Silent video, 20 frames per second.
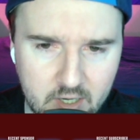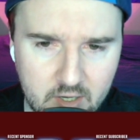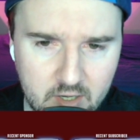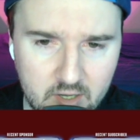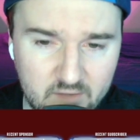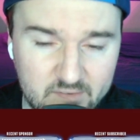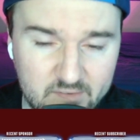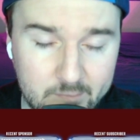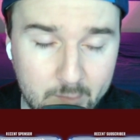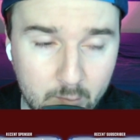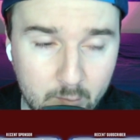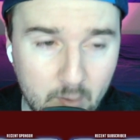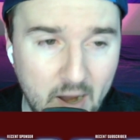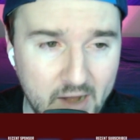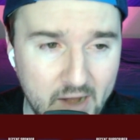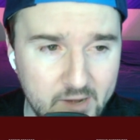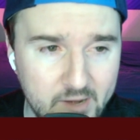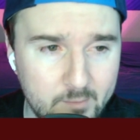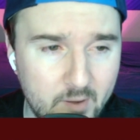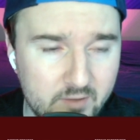You've been
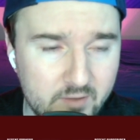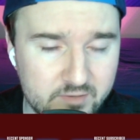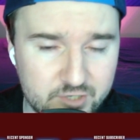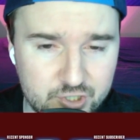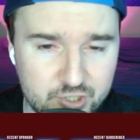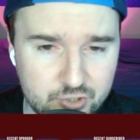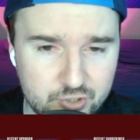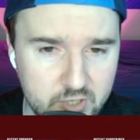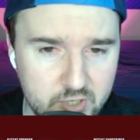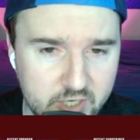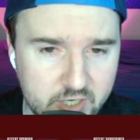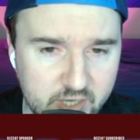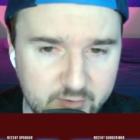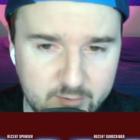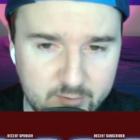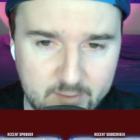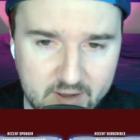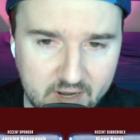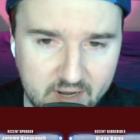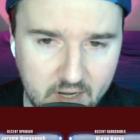riding them on the streak. You've
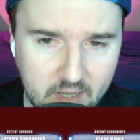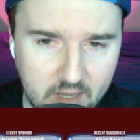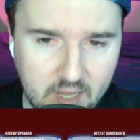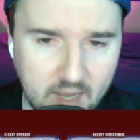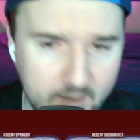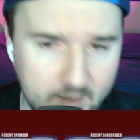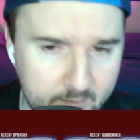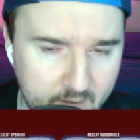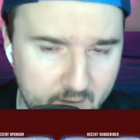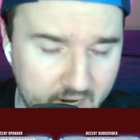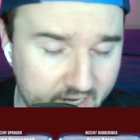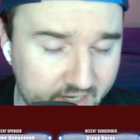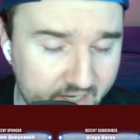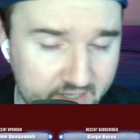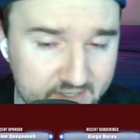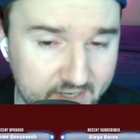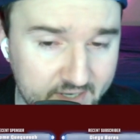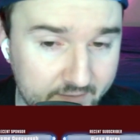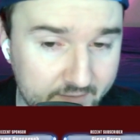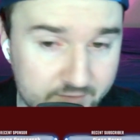been making a lot of money
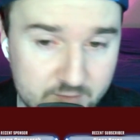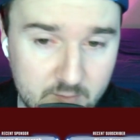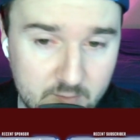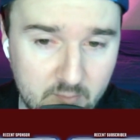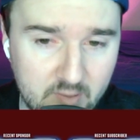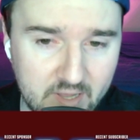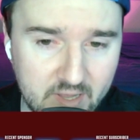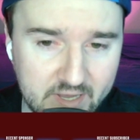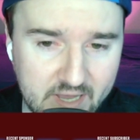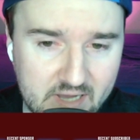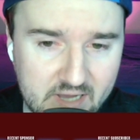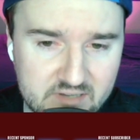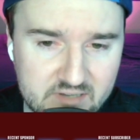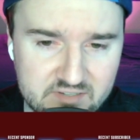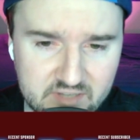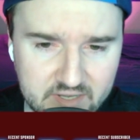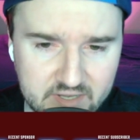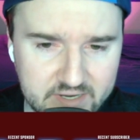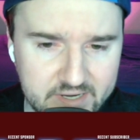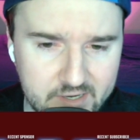because they've just been playing
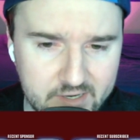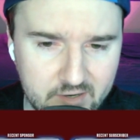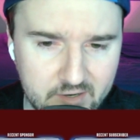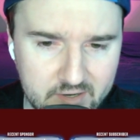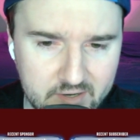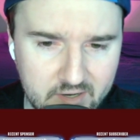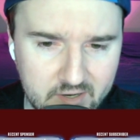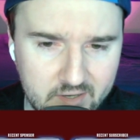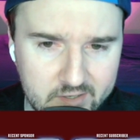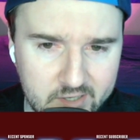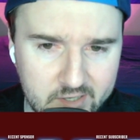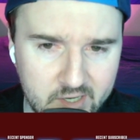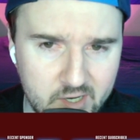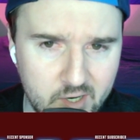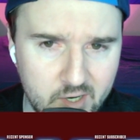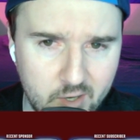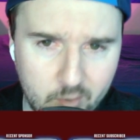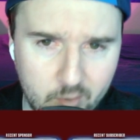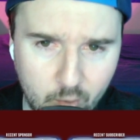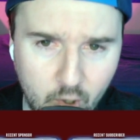excellent here. And uh,
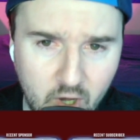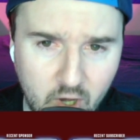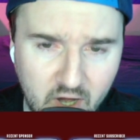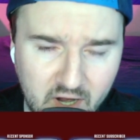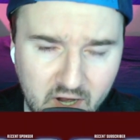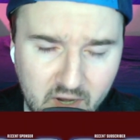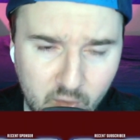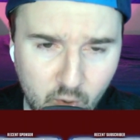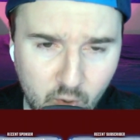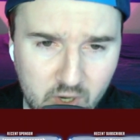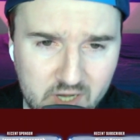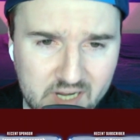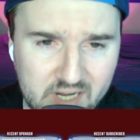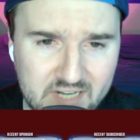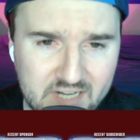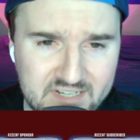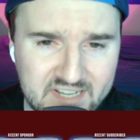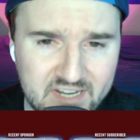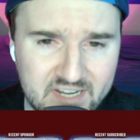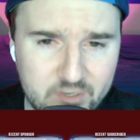we're, we're going to
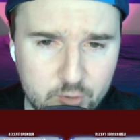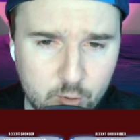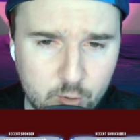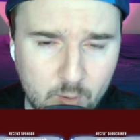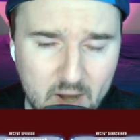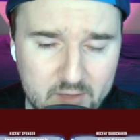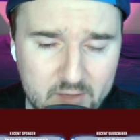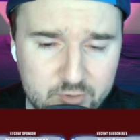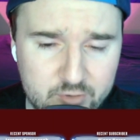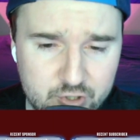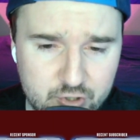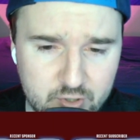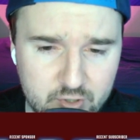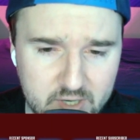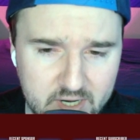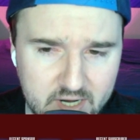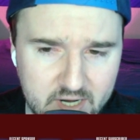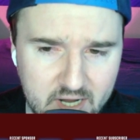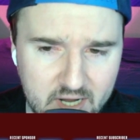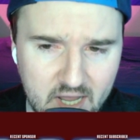continue to ride the
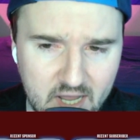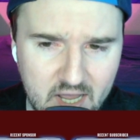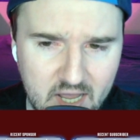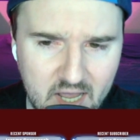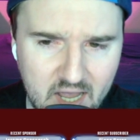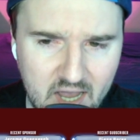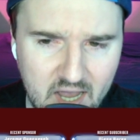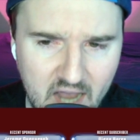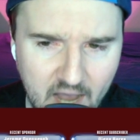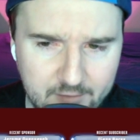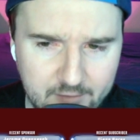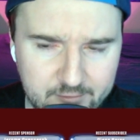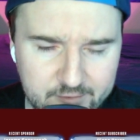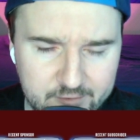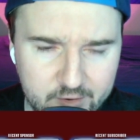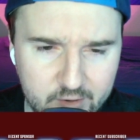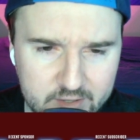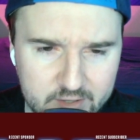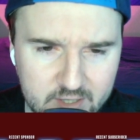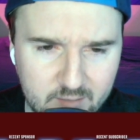streak. I have a
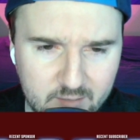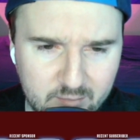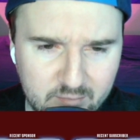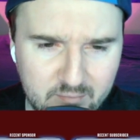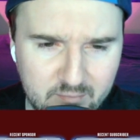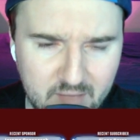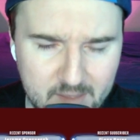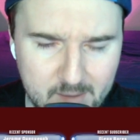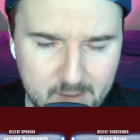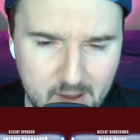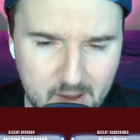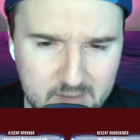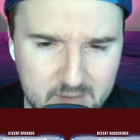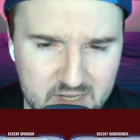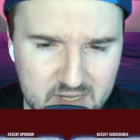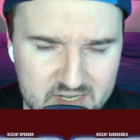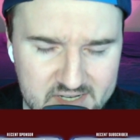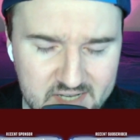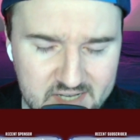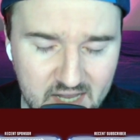feeling they they might be
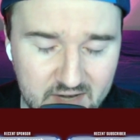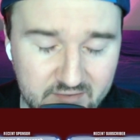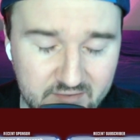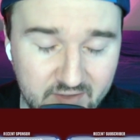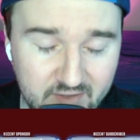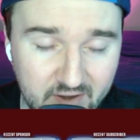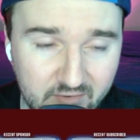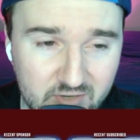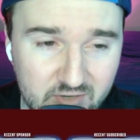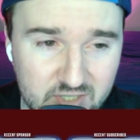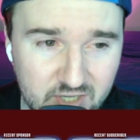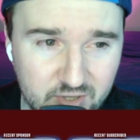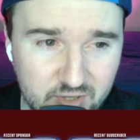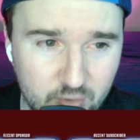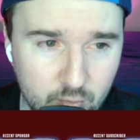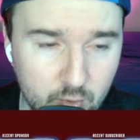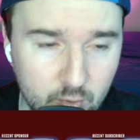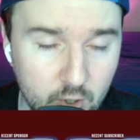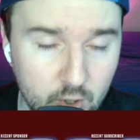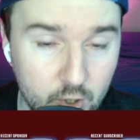slight favorites on the
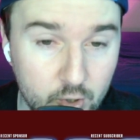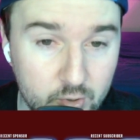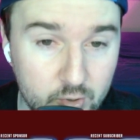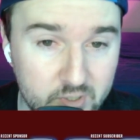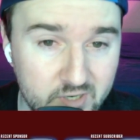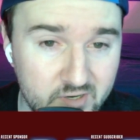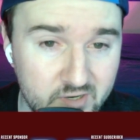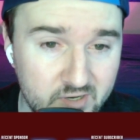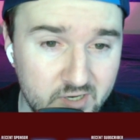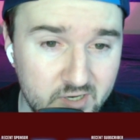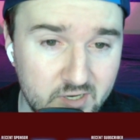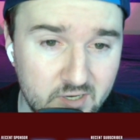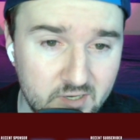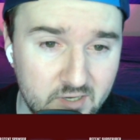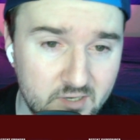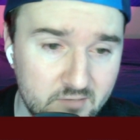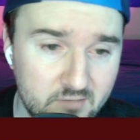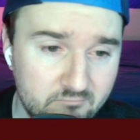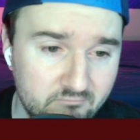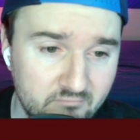road.
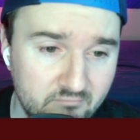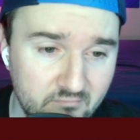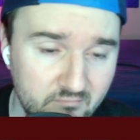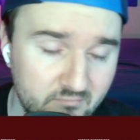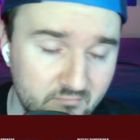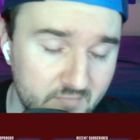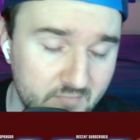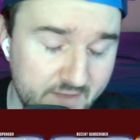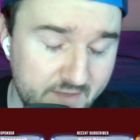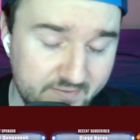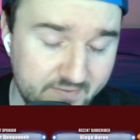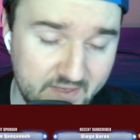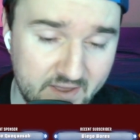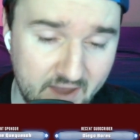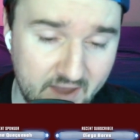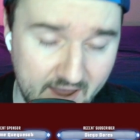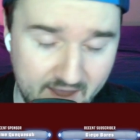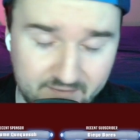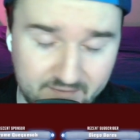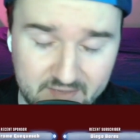If they
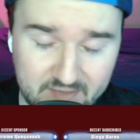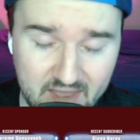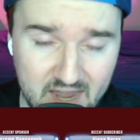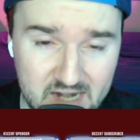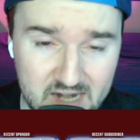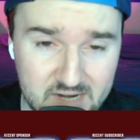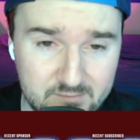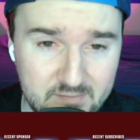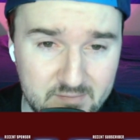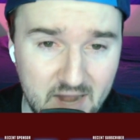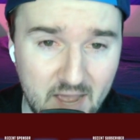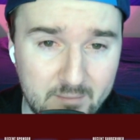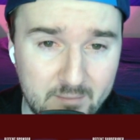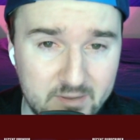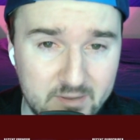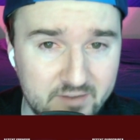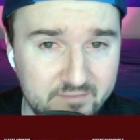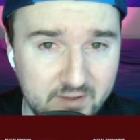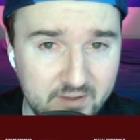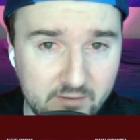if they ended up not
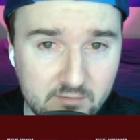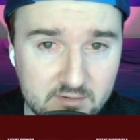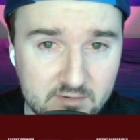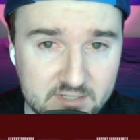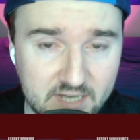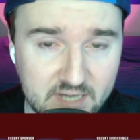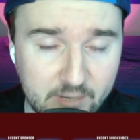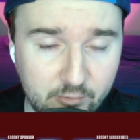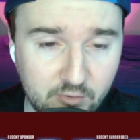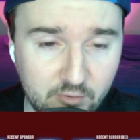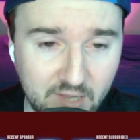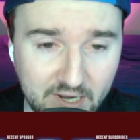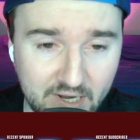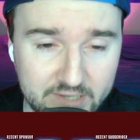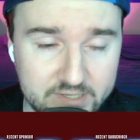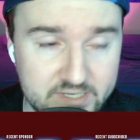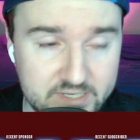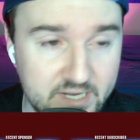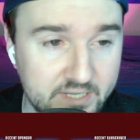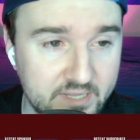being favorites, I would
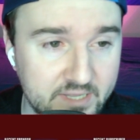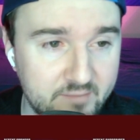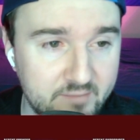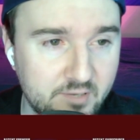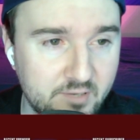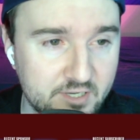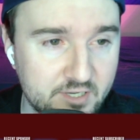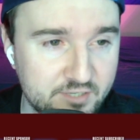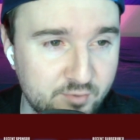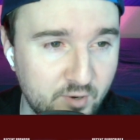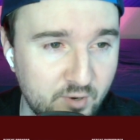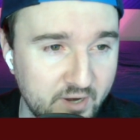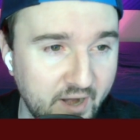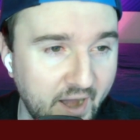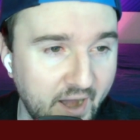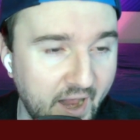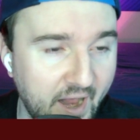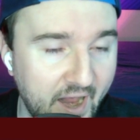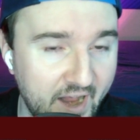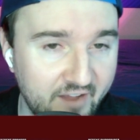gladly take them plus one and
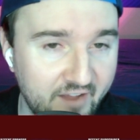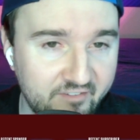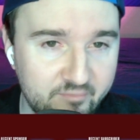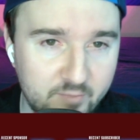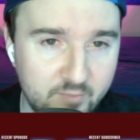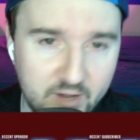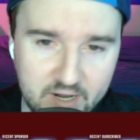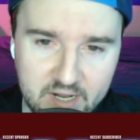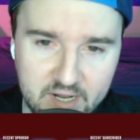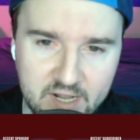a half. But